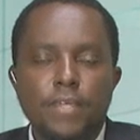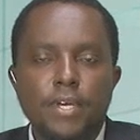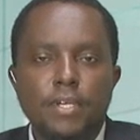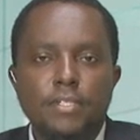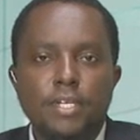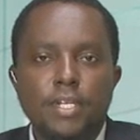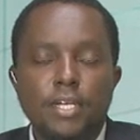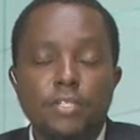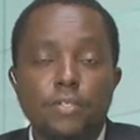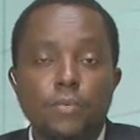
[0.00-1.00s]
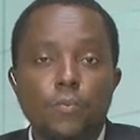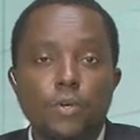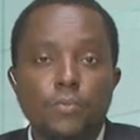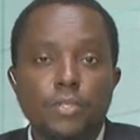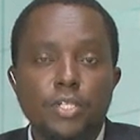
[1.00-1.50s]
They are telling us on
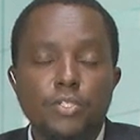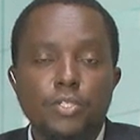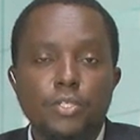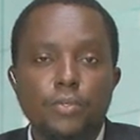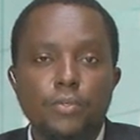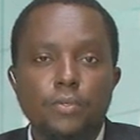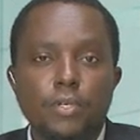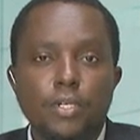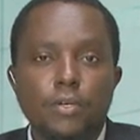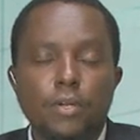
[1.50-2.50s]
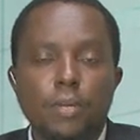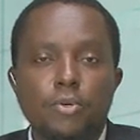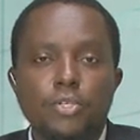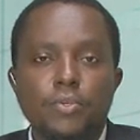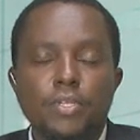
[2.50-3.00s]
what we need to do in
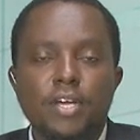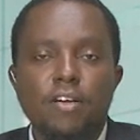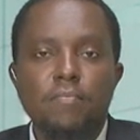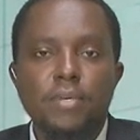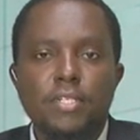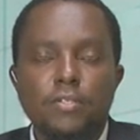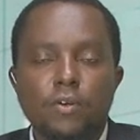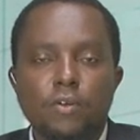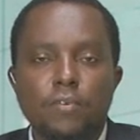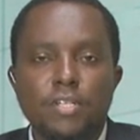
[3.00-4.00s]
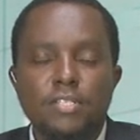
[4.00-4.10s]
collaboration with the government and all of